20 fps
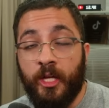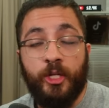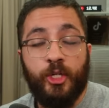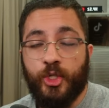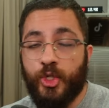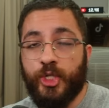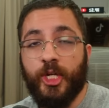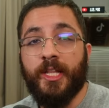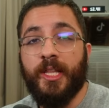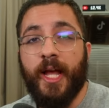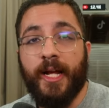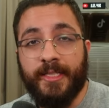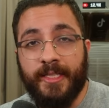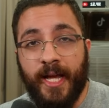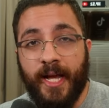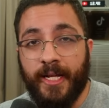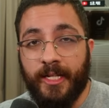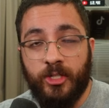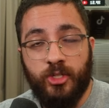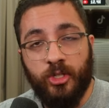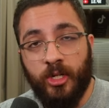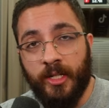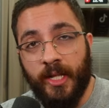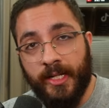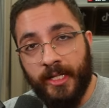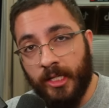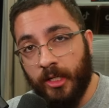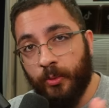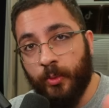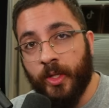Shit like that. It's not
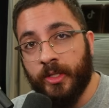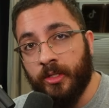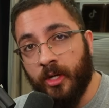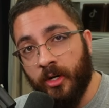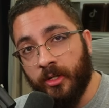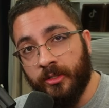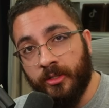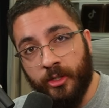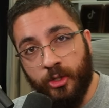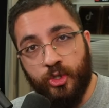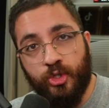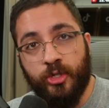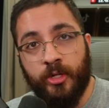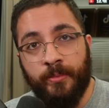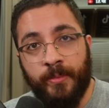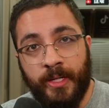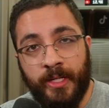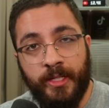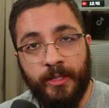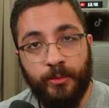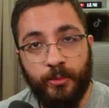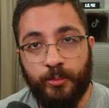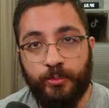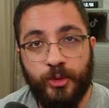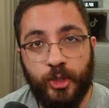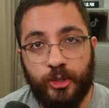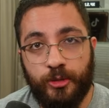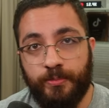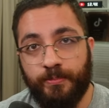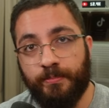like he went on the stream and he
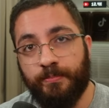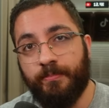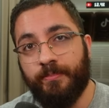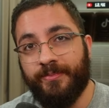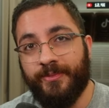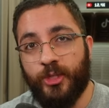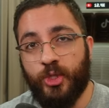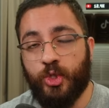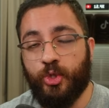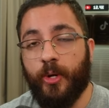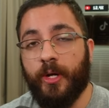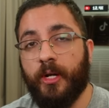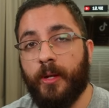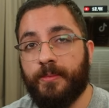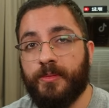just straight up